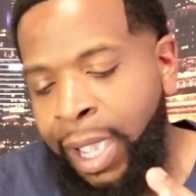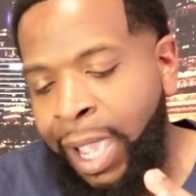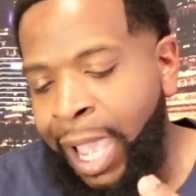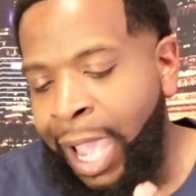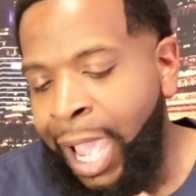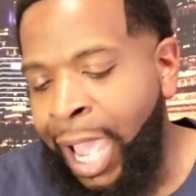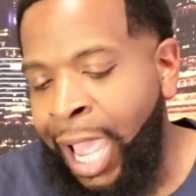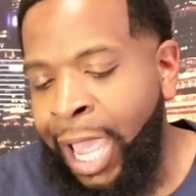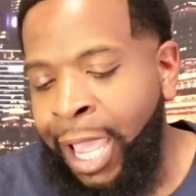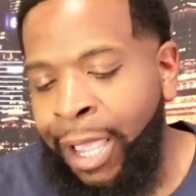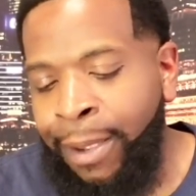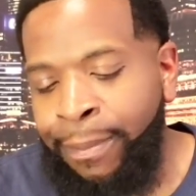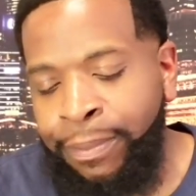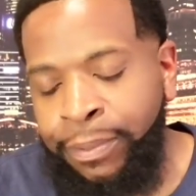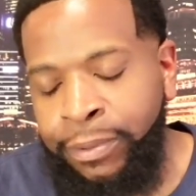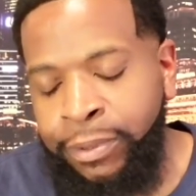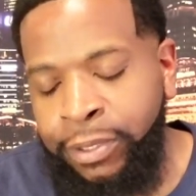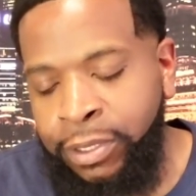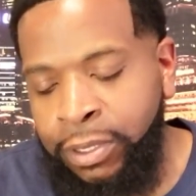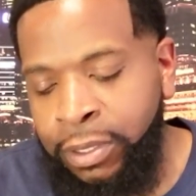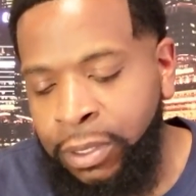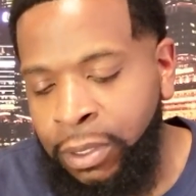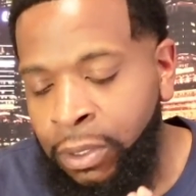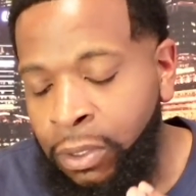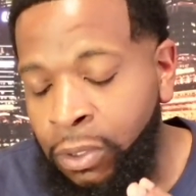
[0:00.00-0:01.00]

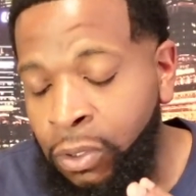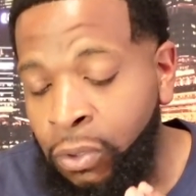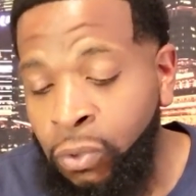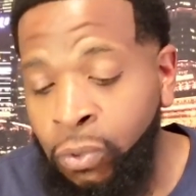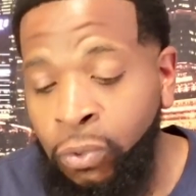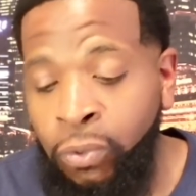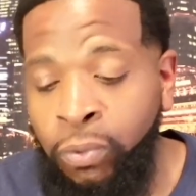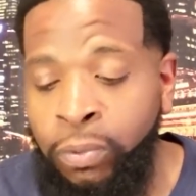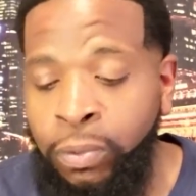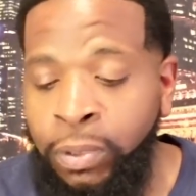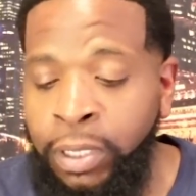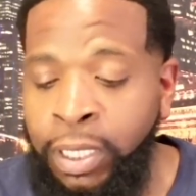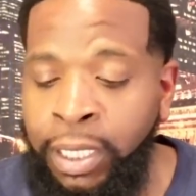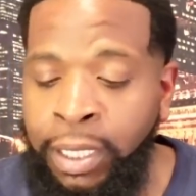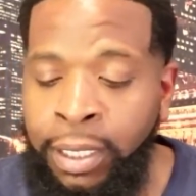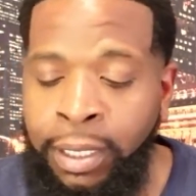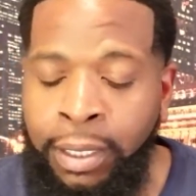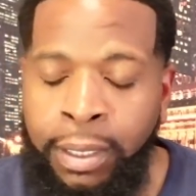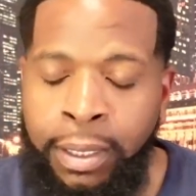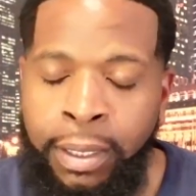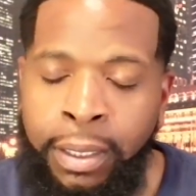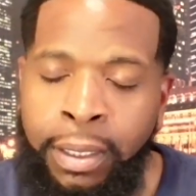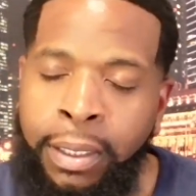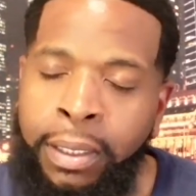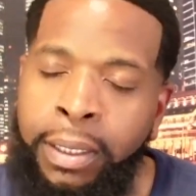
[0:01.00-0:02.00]

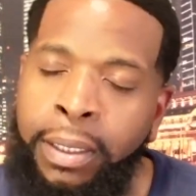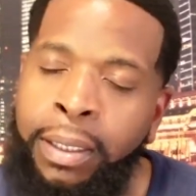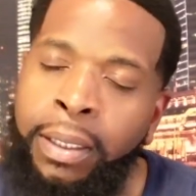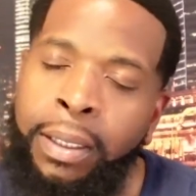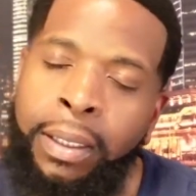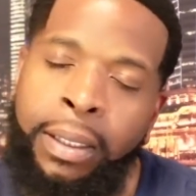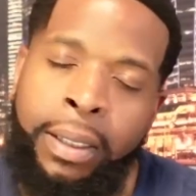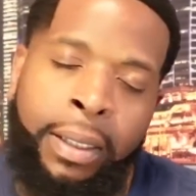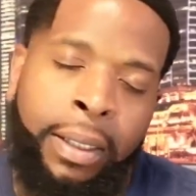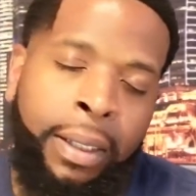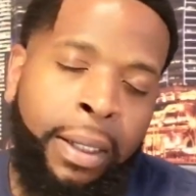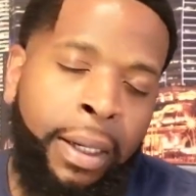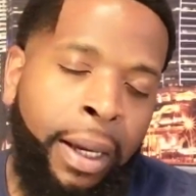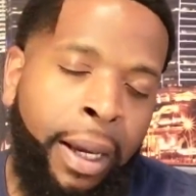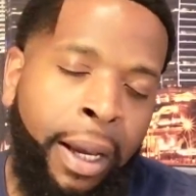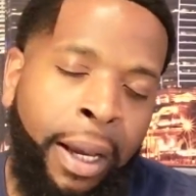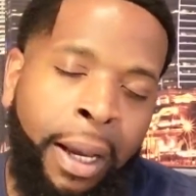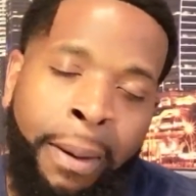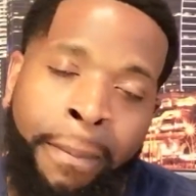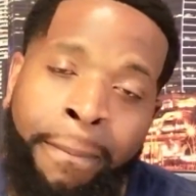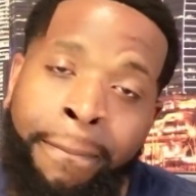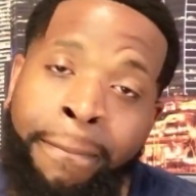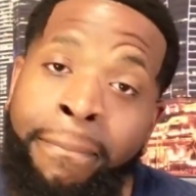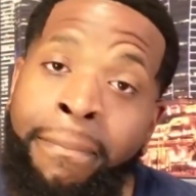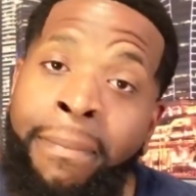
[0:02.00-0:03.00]
Absolutely
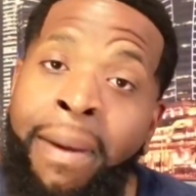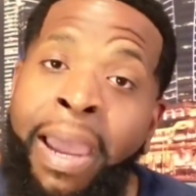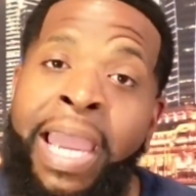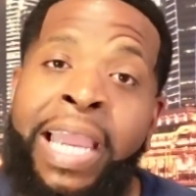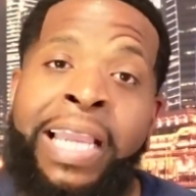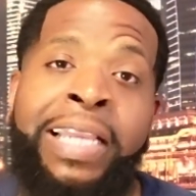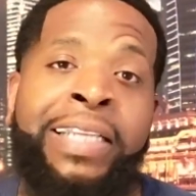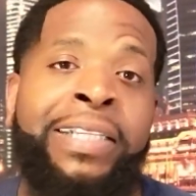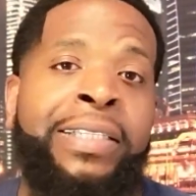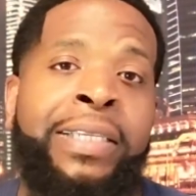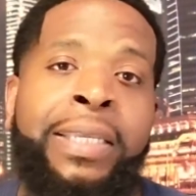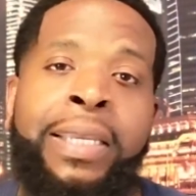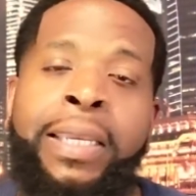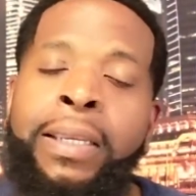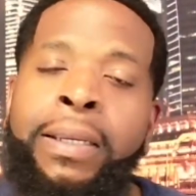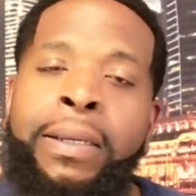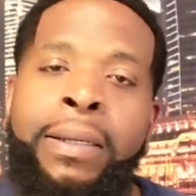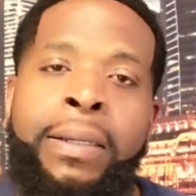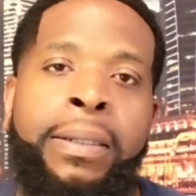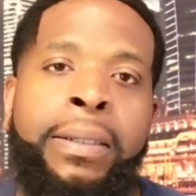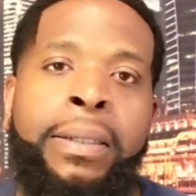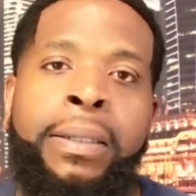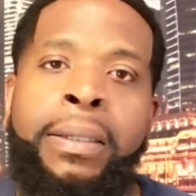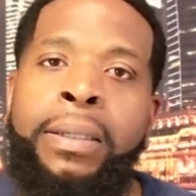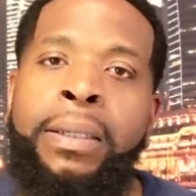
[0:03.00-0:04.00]
amazing.
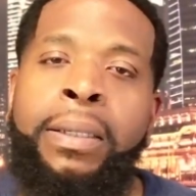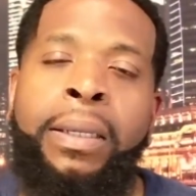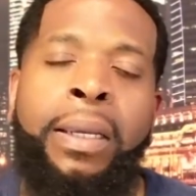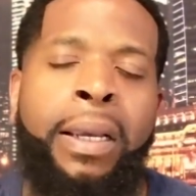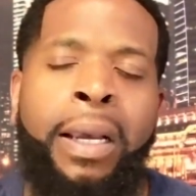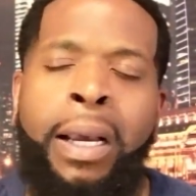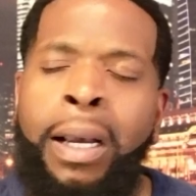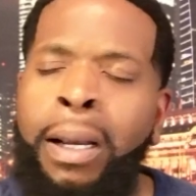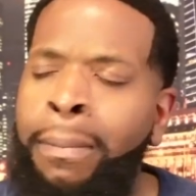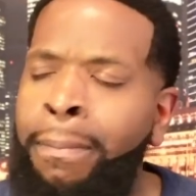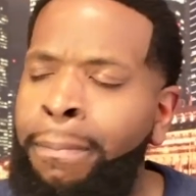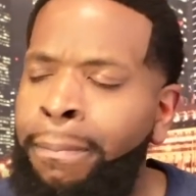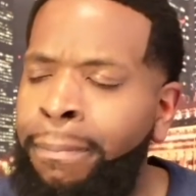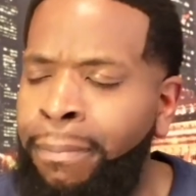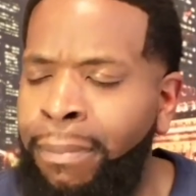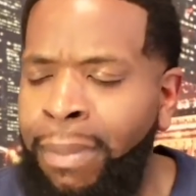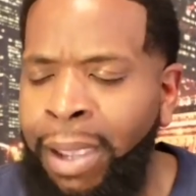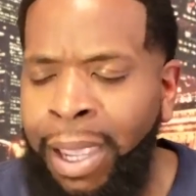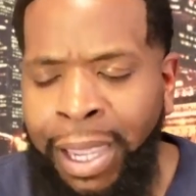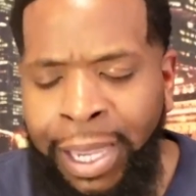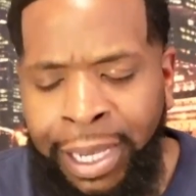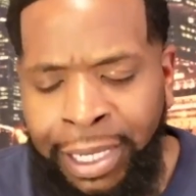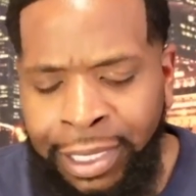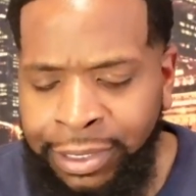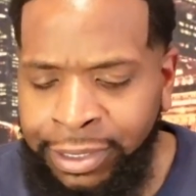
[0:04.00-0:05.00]

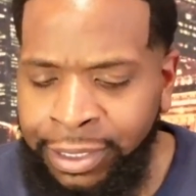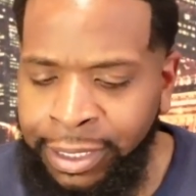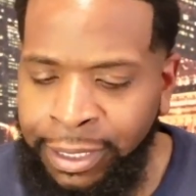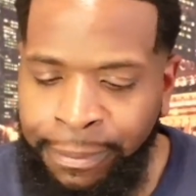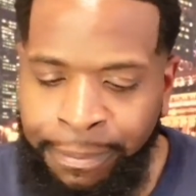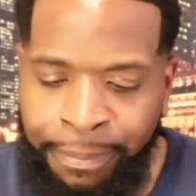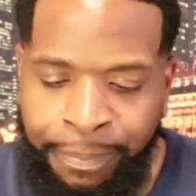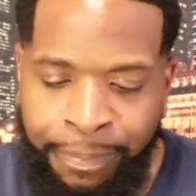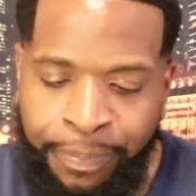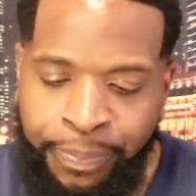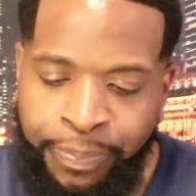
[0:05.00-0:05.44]
Amazing.